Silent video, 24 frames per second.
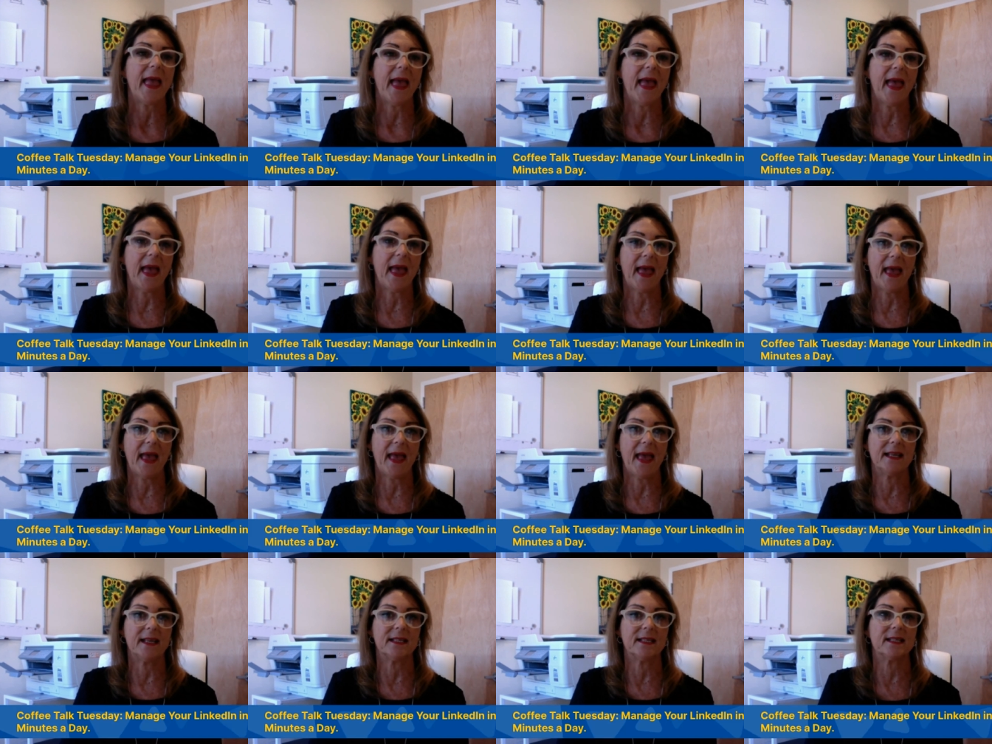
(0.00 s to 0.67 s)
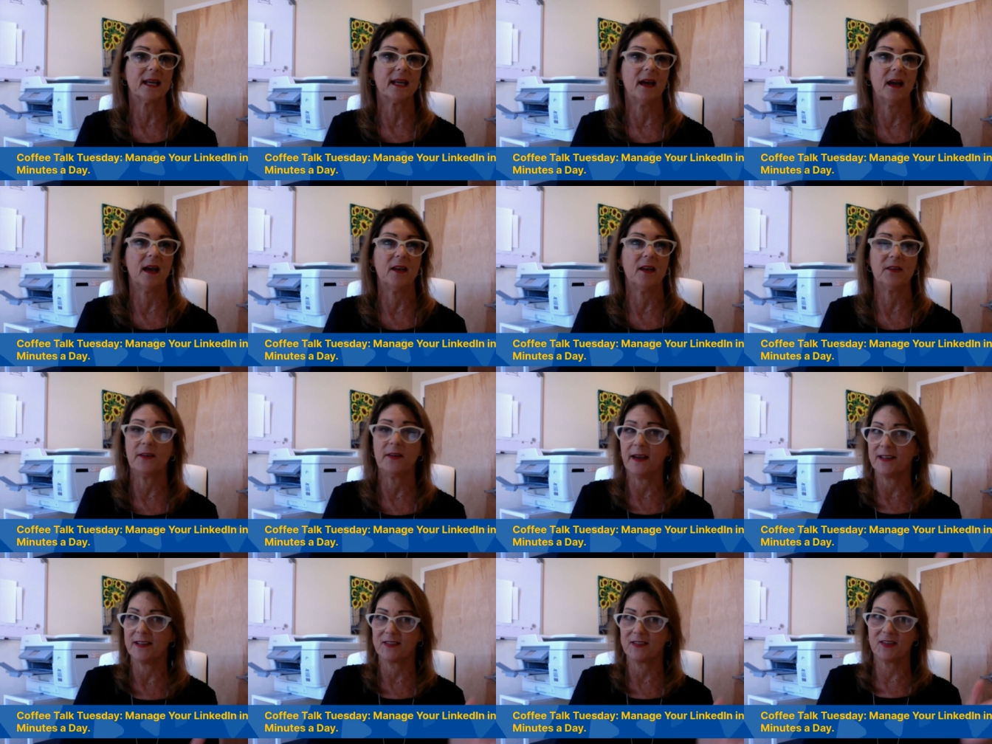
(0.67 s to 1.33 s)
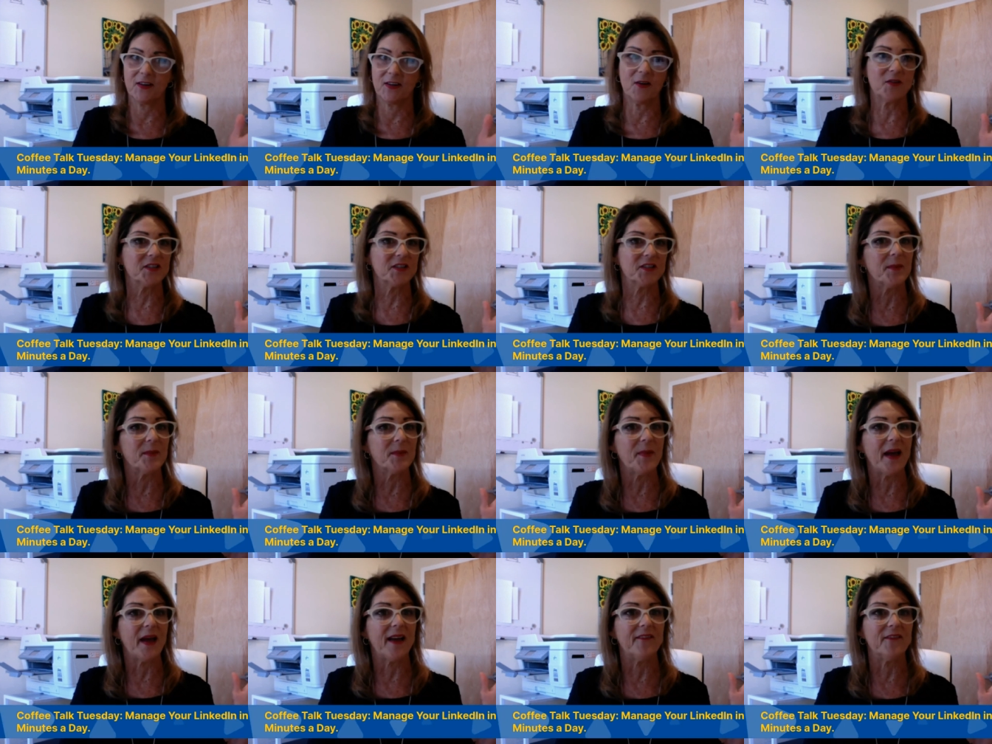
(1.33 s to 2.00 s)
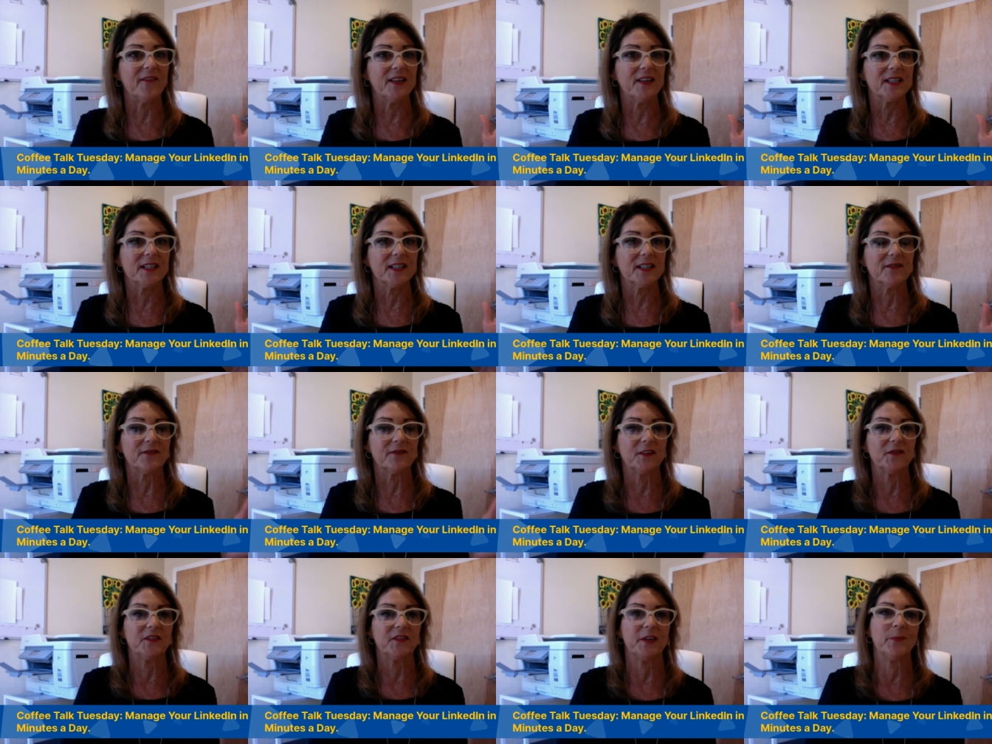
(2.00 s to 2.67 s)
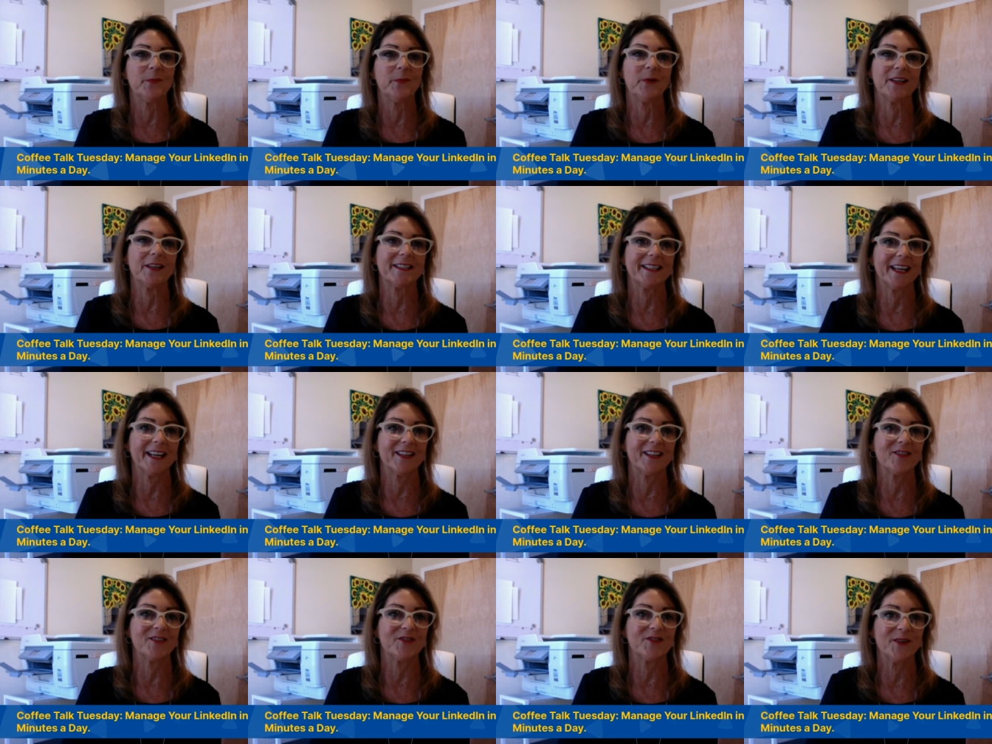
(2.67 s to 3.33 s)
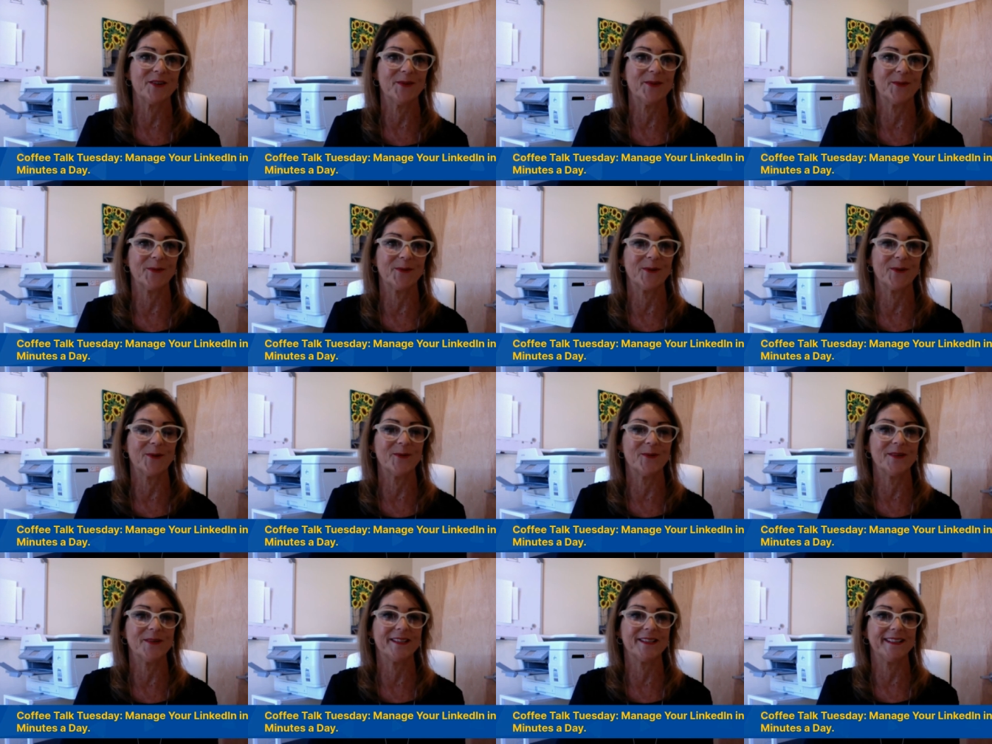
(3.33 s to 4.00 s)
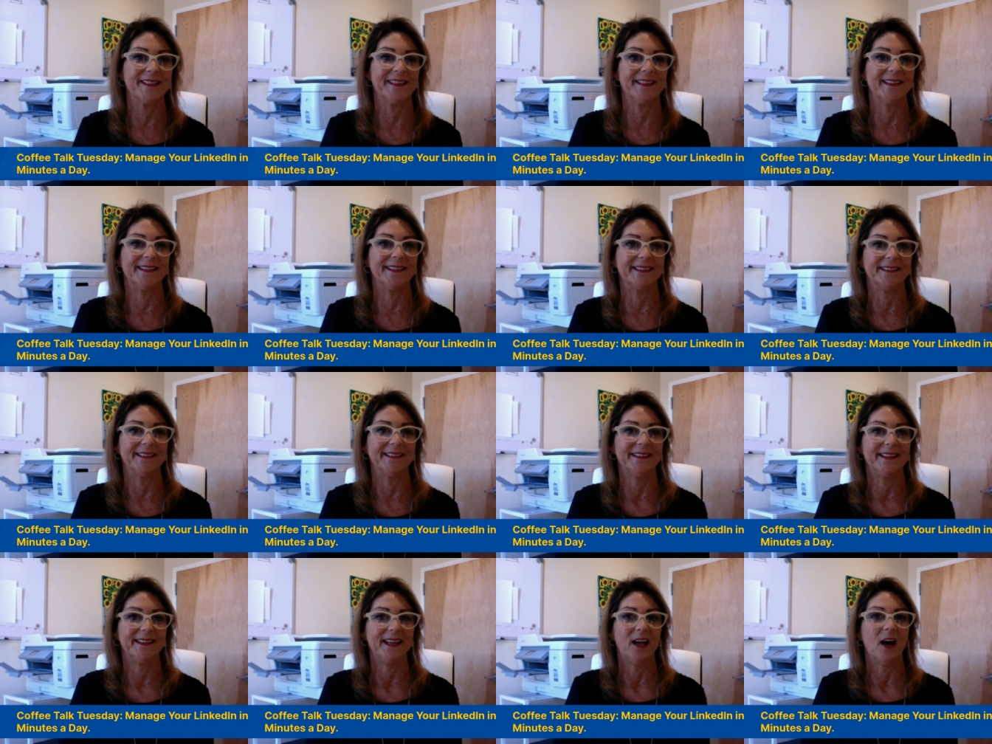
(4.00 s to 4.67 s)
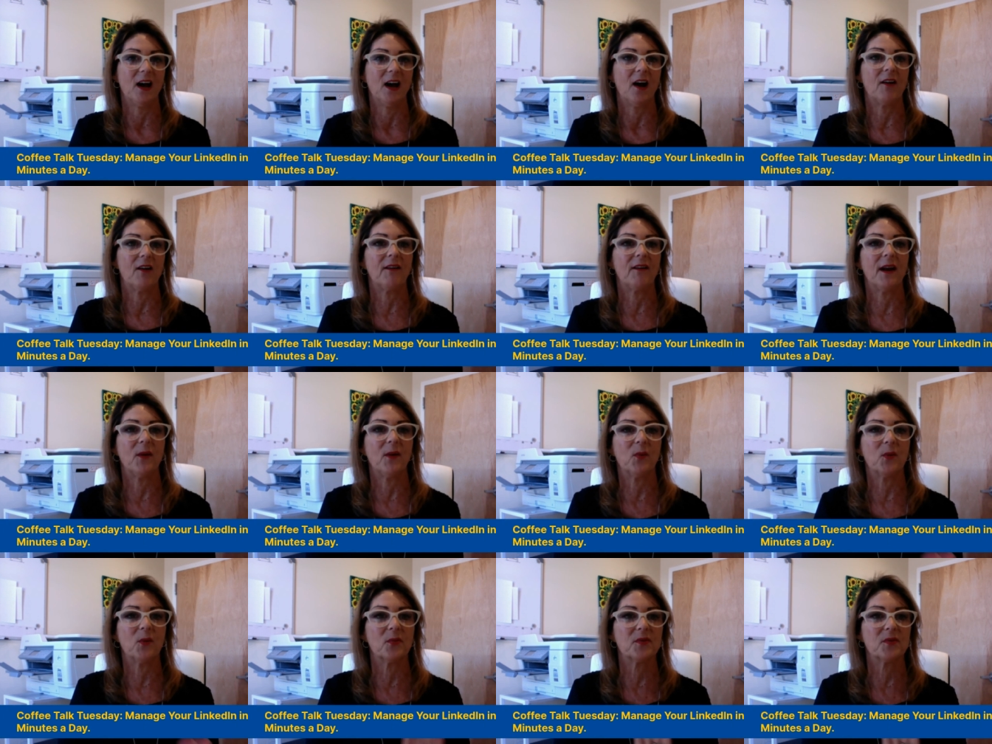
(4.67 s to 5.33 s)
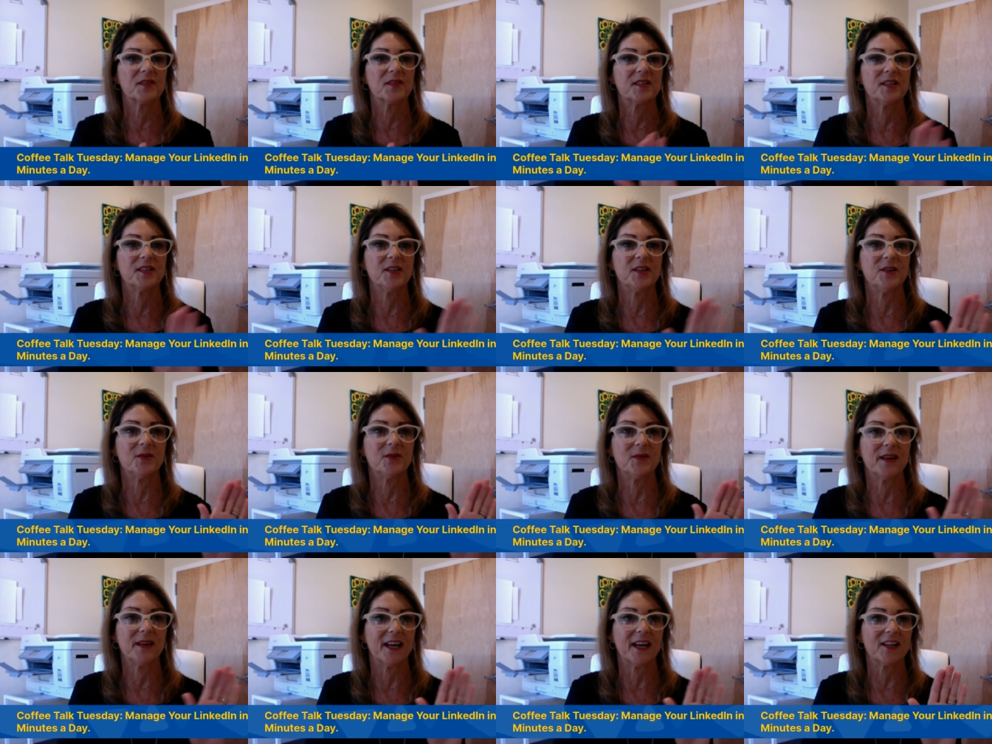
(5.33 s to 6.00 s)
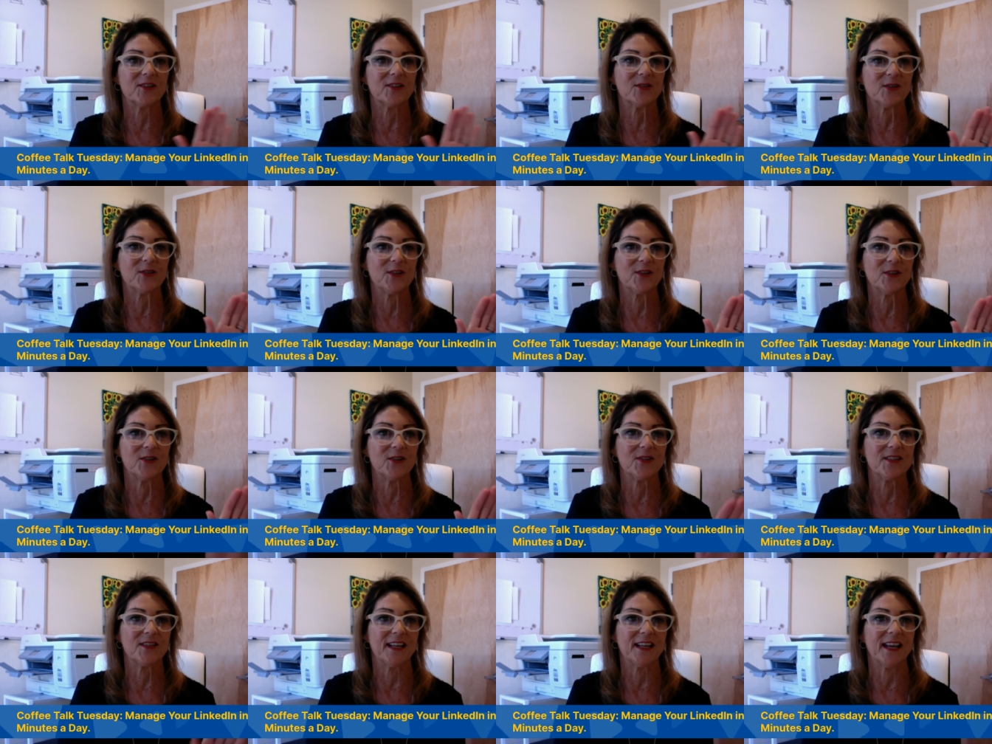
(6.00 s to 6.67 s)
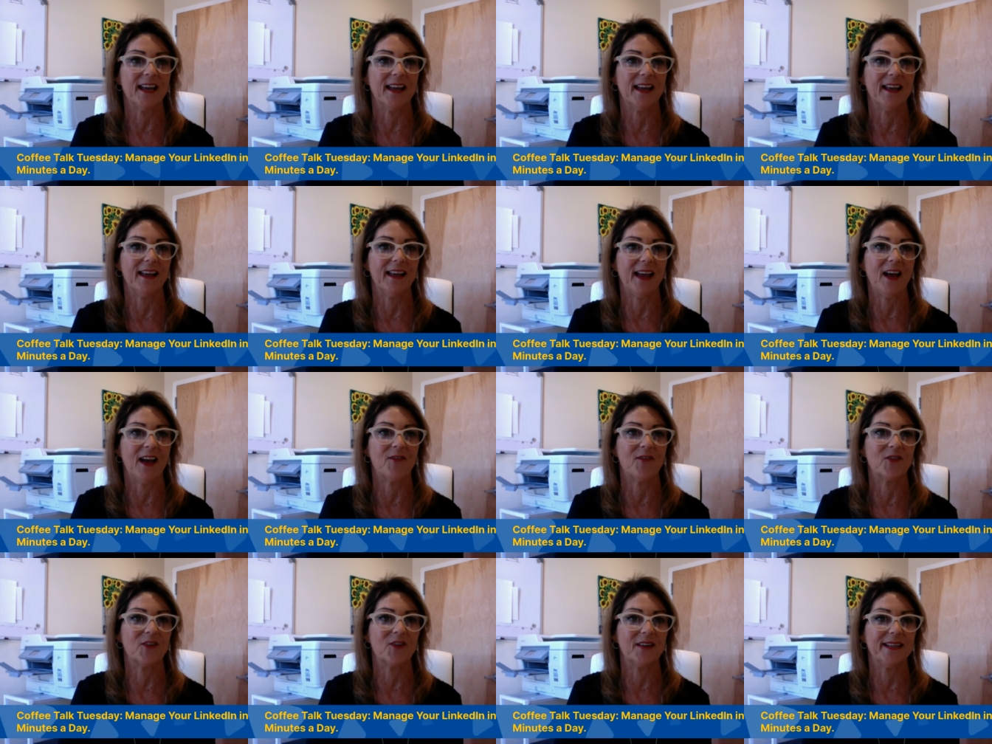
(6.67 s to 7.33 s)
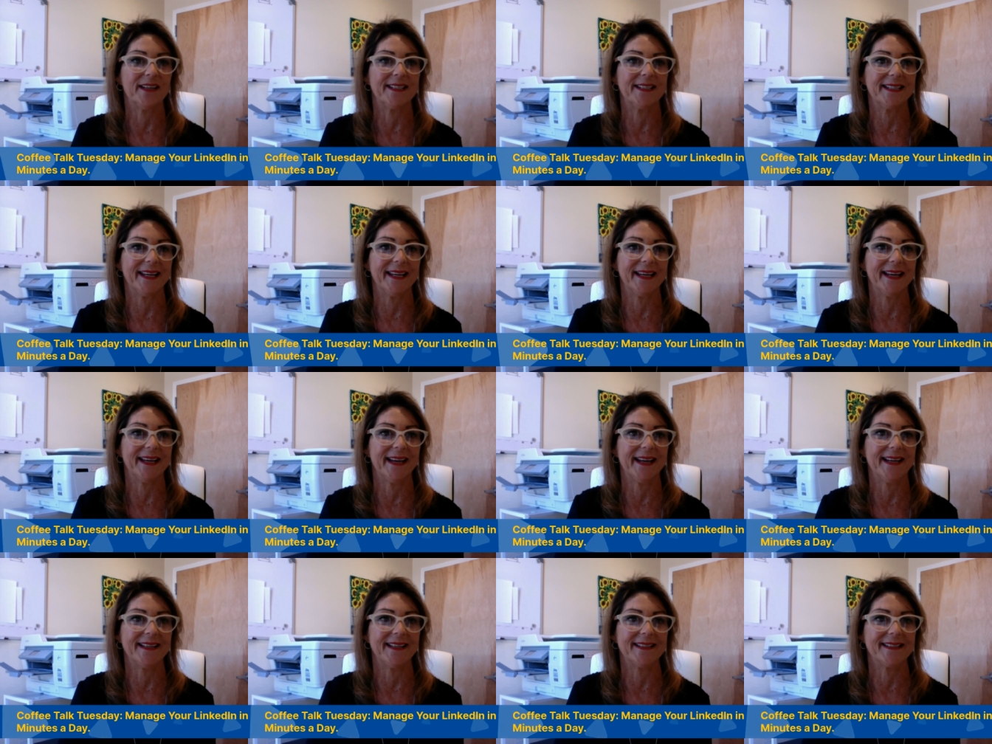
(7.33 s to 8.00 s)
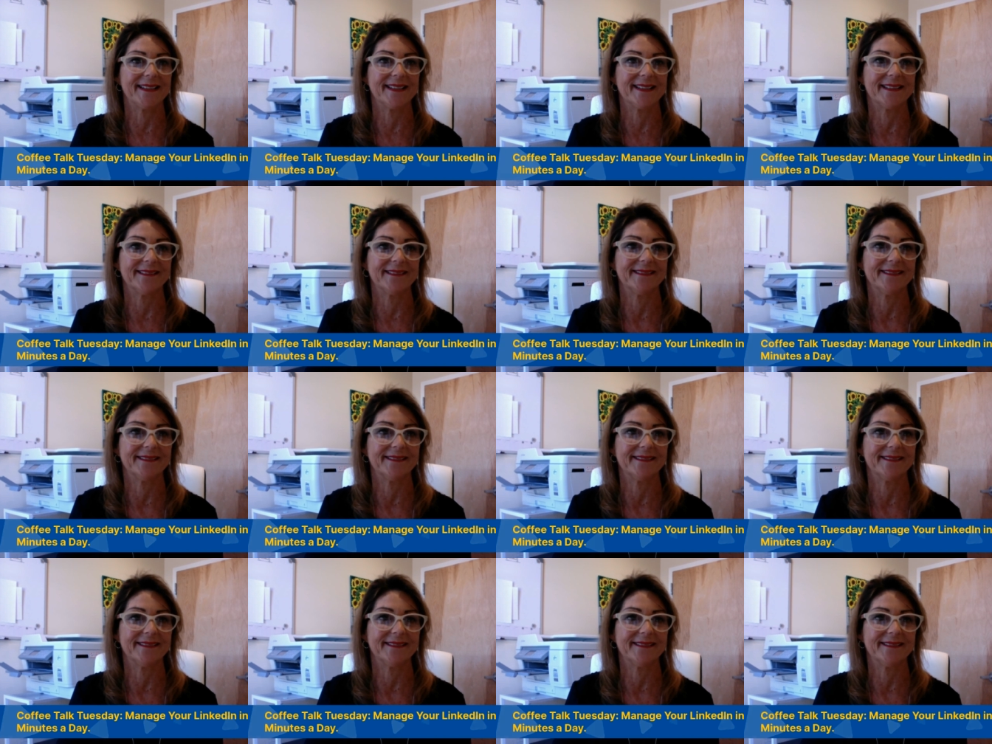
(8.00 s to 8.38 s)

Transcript: And uh, you guys can always come by and visit 15 West 2nd Street. We're always here. All right, we will see you next Tuesday. Have a great day, guys.